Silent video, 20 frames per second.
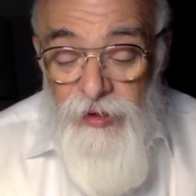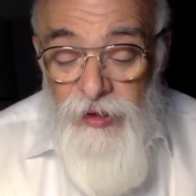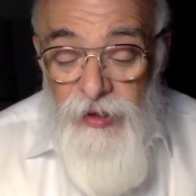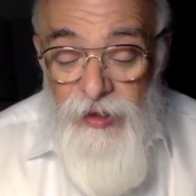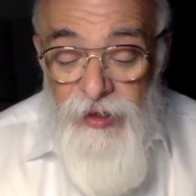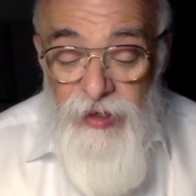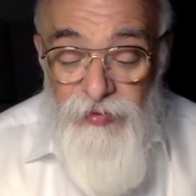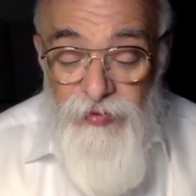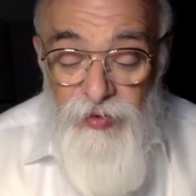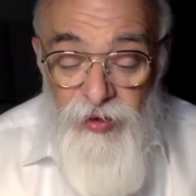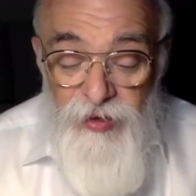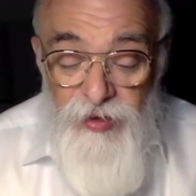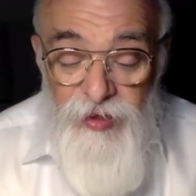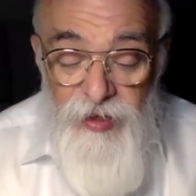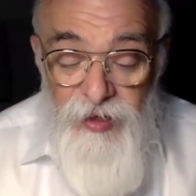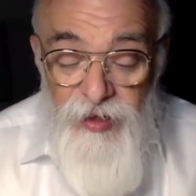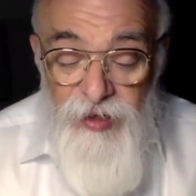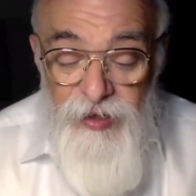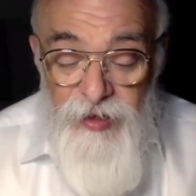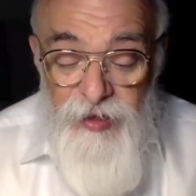In
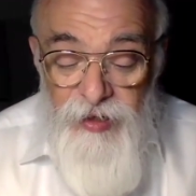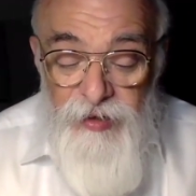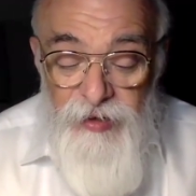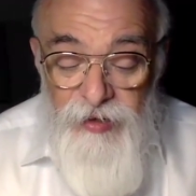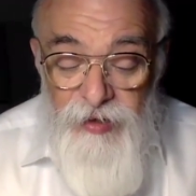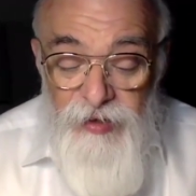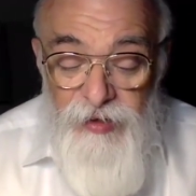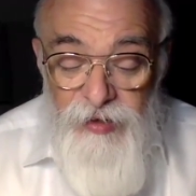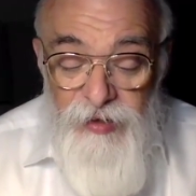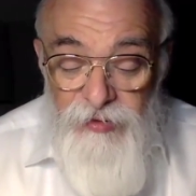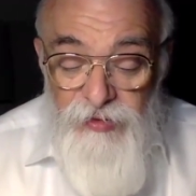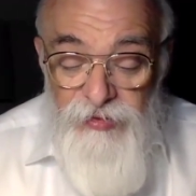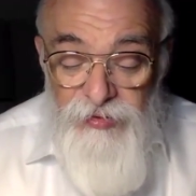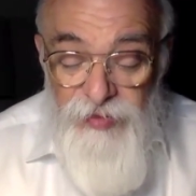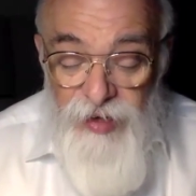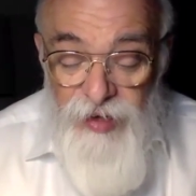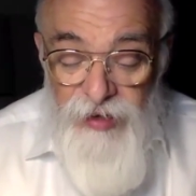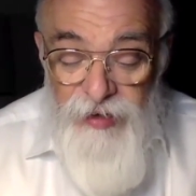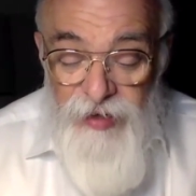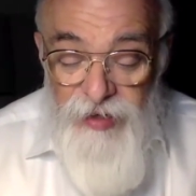Avodah, eating can
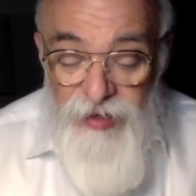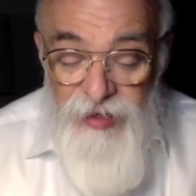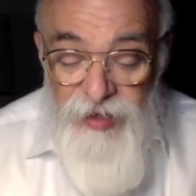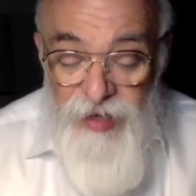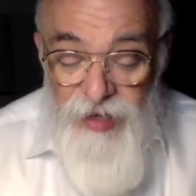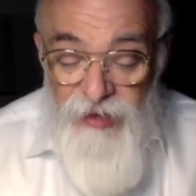refine us and